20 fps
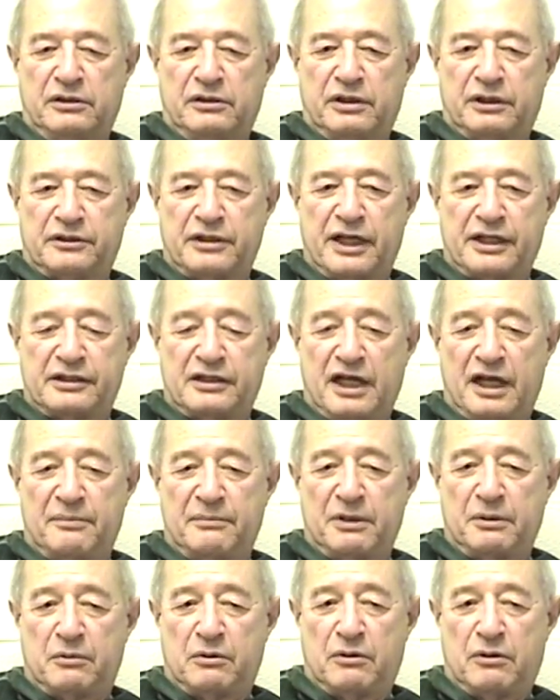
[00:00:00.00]
at that
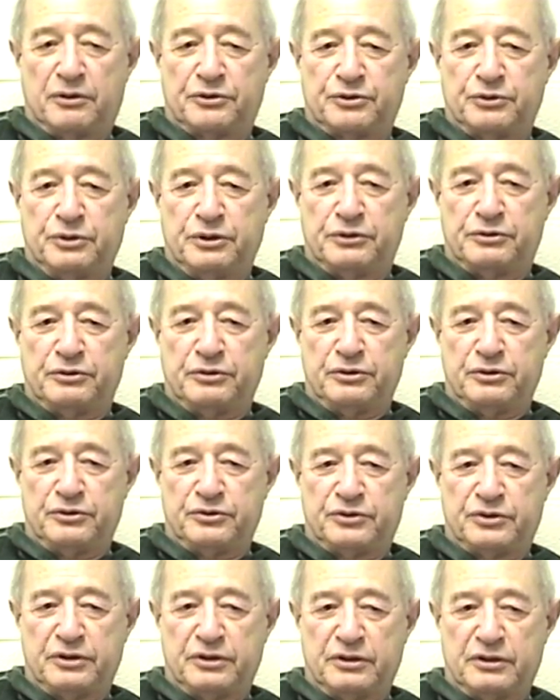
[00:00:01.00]
time, they were also
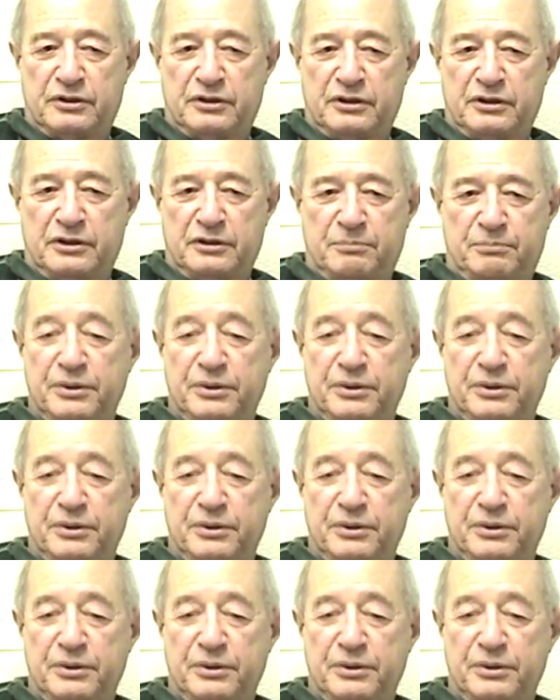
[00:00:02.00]
introducing the